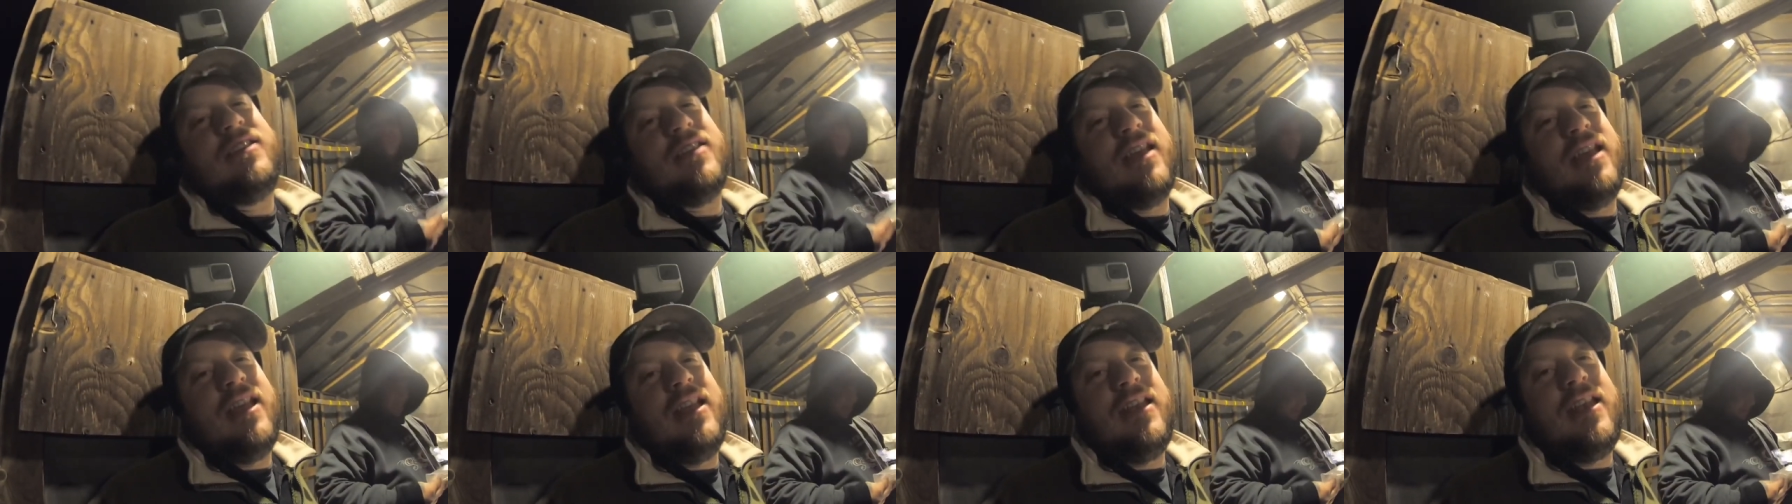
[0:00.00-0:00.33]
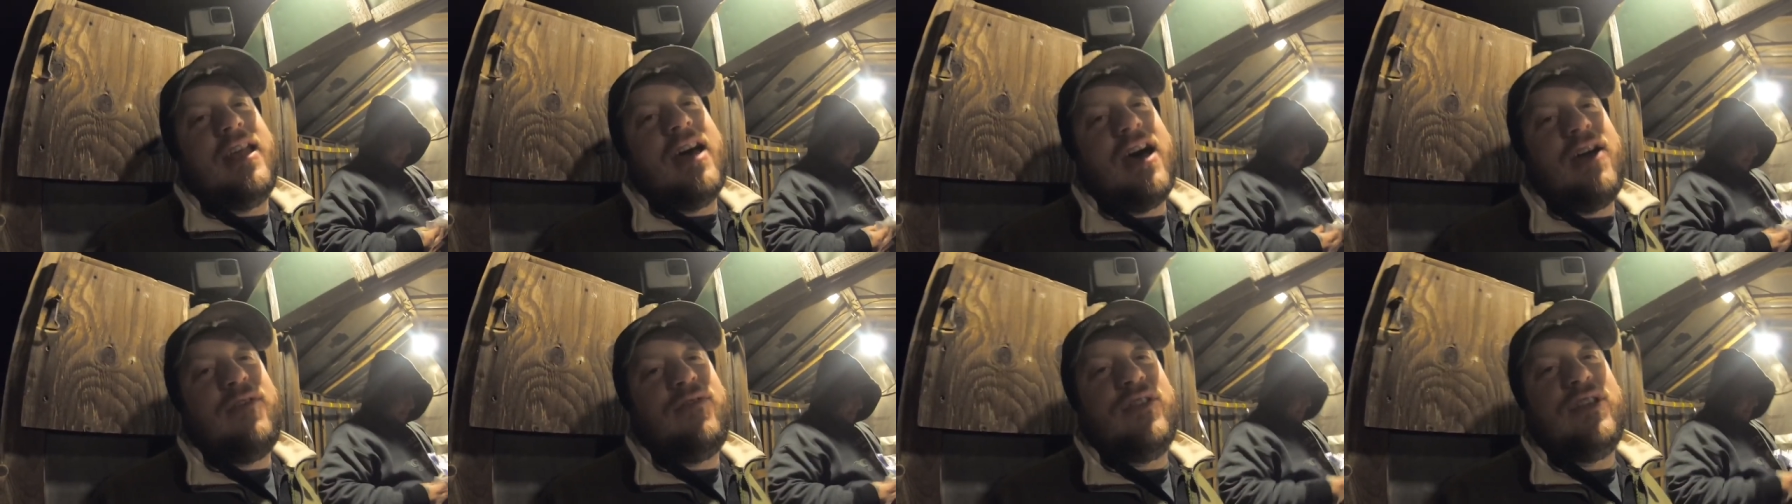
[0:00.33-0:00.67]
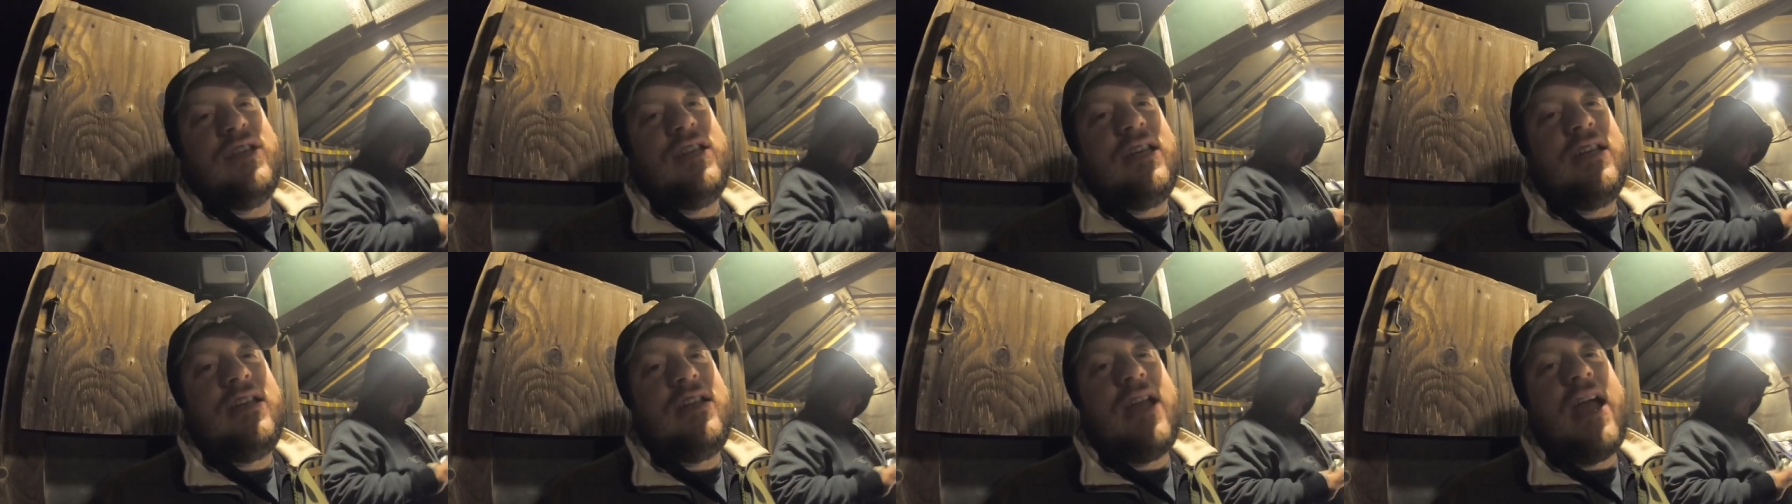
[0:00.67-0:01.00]
And uh, if you
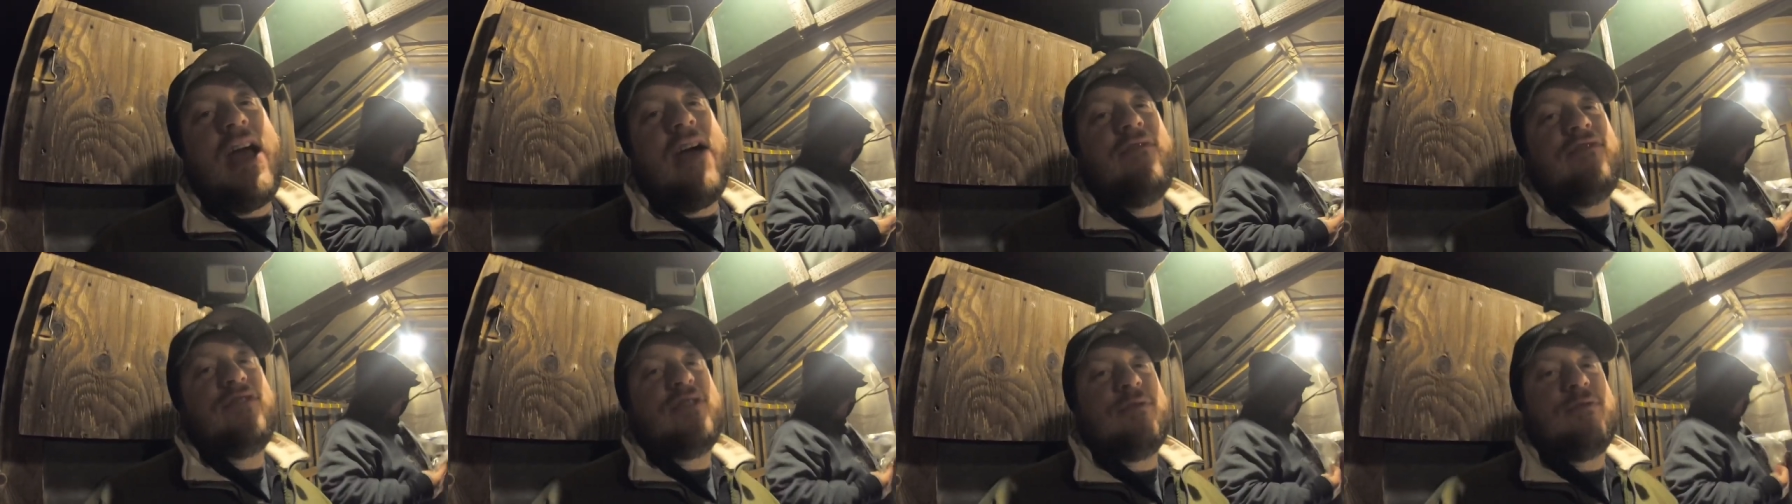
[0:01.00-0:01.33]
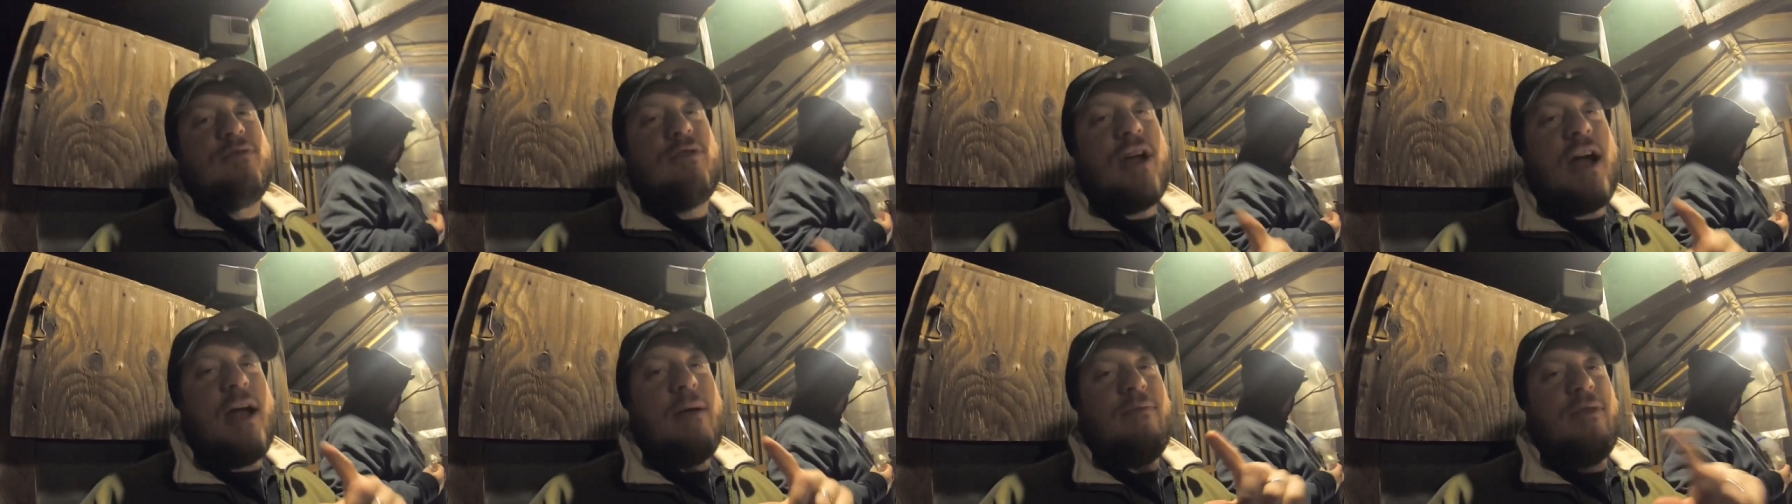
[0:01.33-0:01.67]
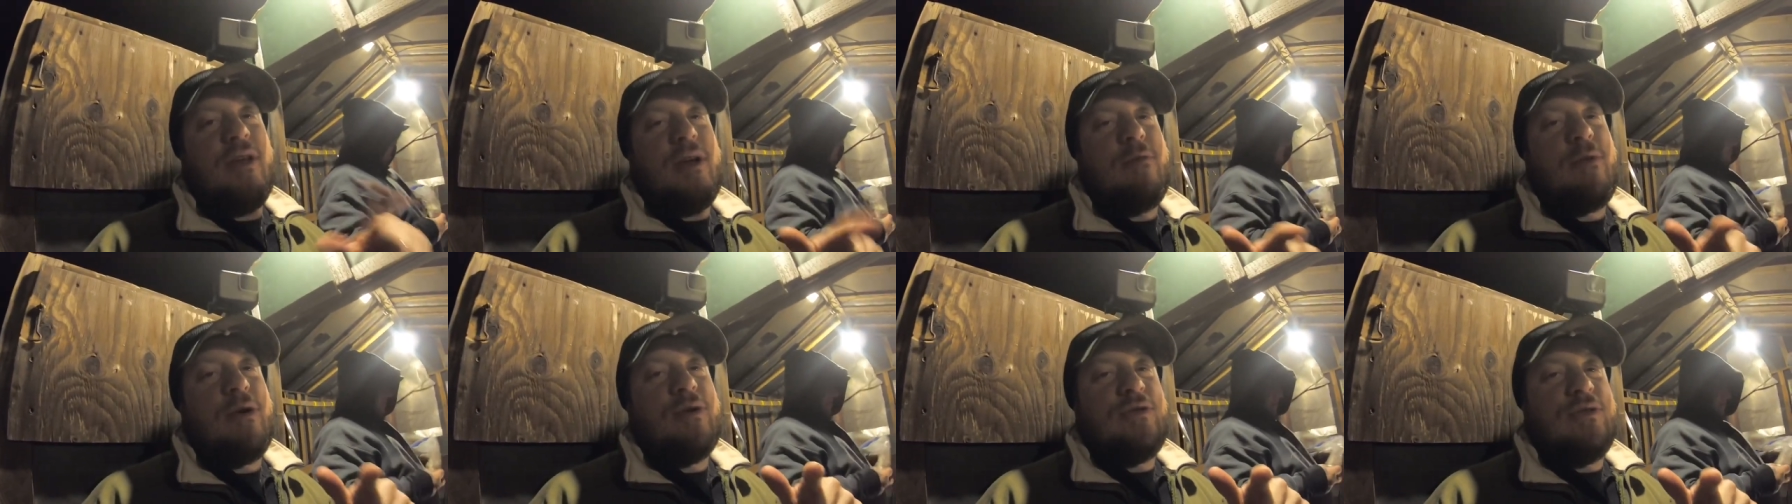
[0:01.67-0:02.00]
did and you haven't subscribed, think
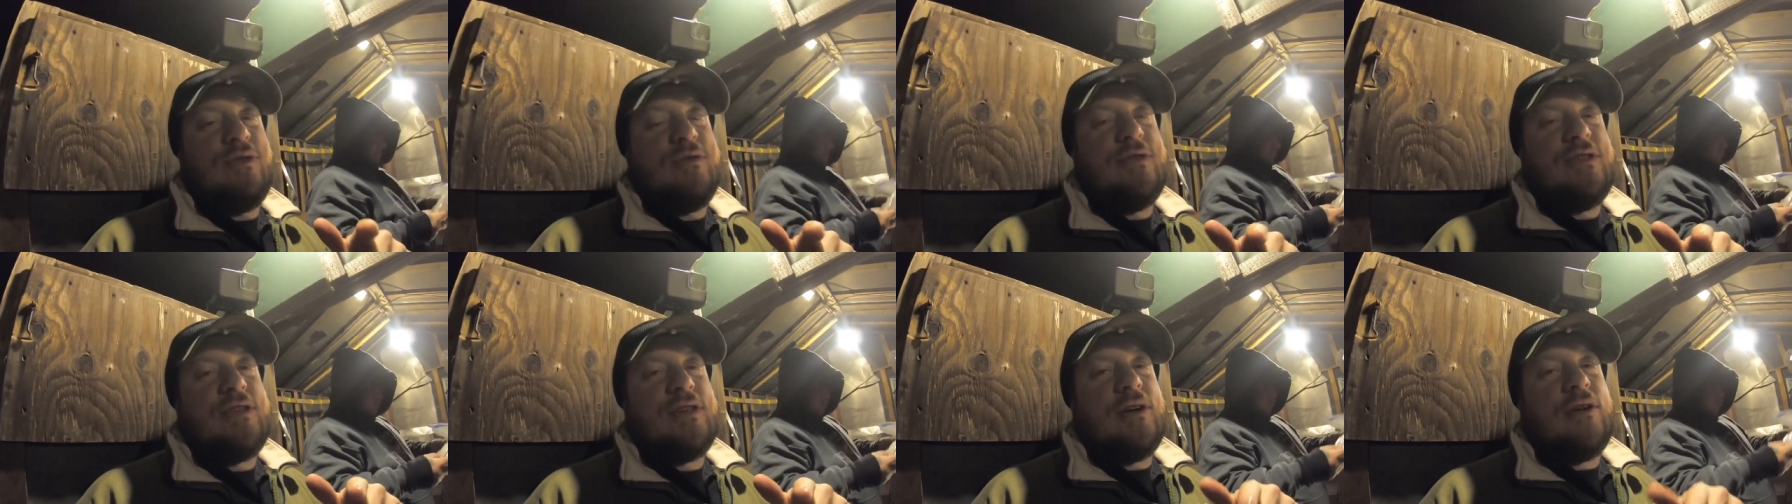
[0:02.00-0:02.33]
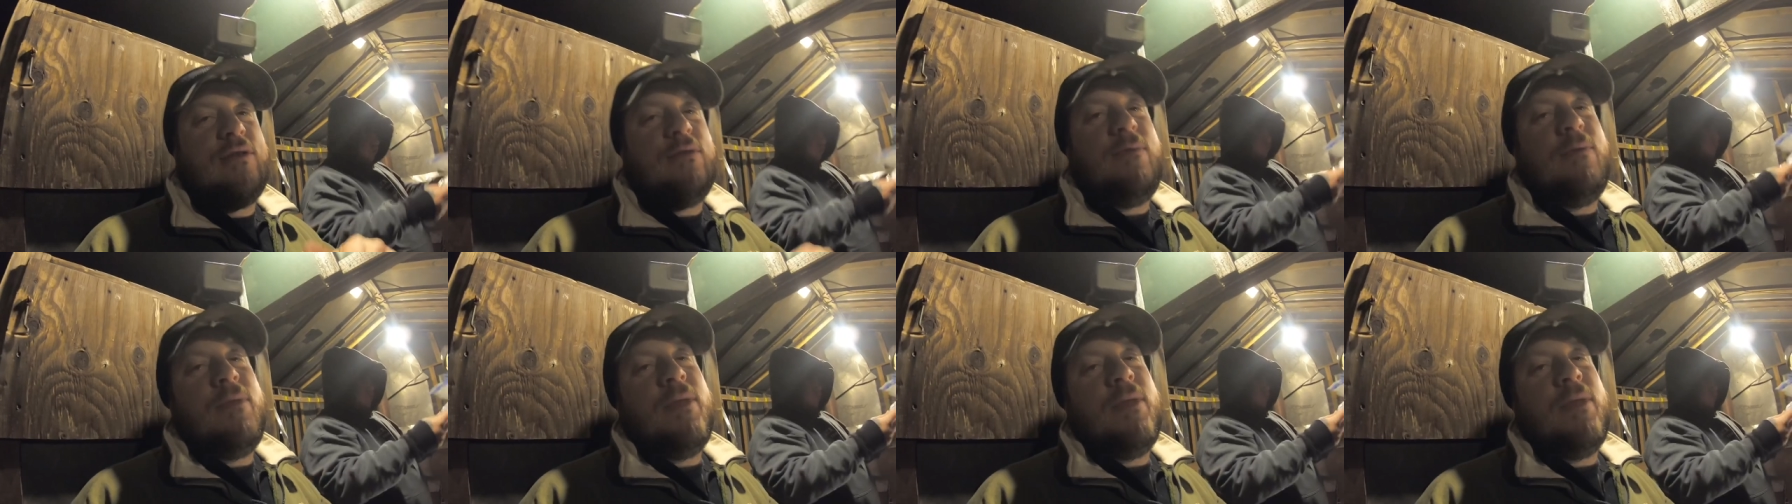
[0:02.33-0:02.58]
about doing so.